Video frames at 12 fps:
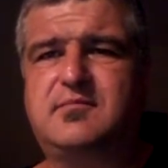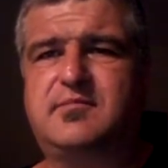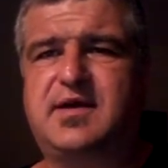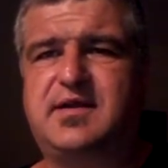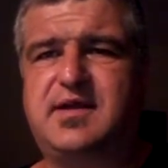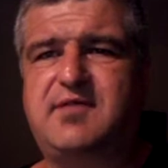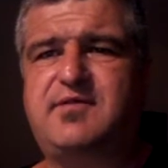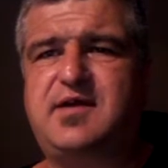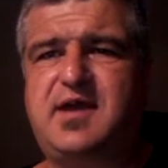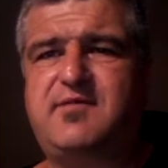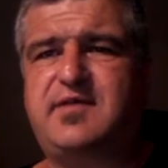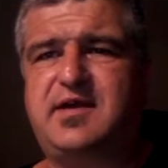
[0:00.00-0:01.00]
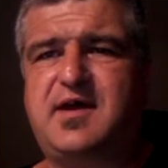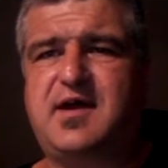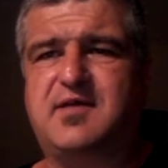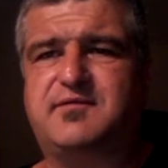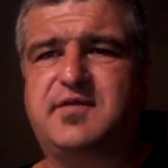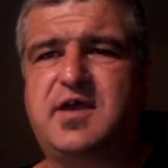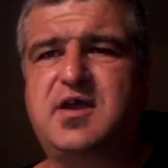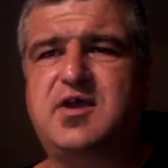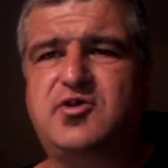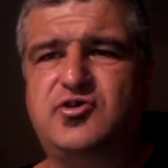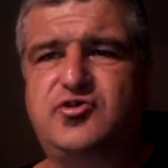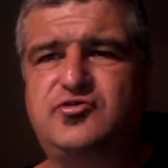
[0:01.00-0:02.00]
but never have enough.
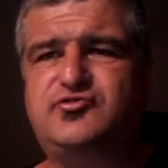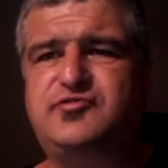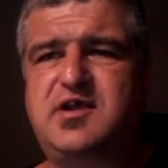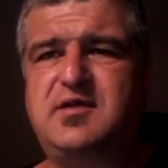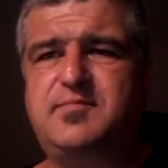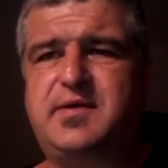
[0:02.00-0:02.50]
You drink,